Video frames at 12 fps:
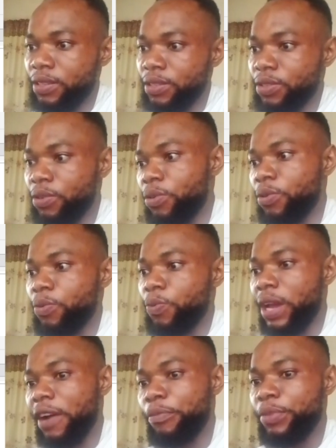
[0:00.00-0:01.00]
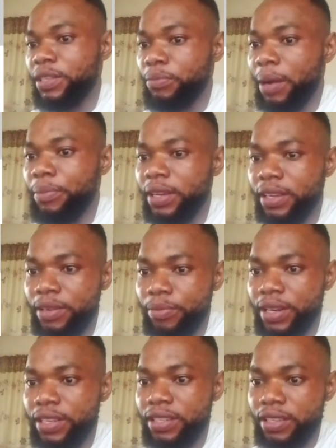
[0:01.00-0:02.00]
So we have bitmapped the
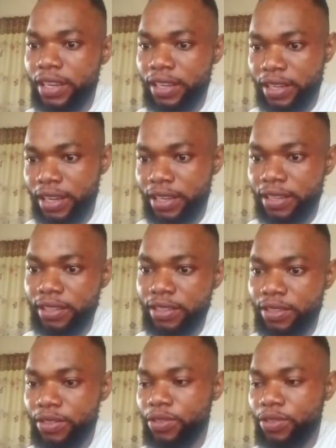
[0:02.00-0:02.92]
image again.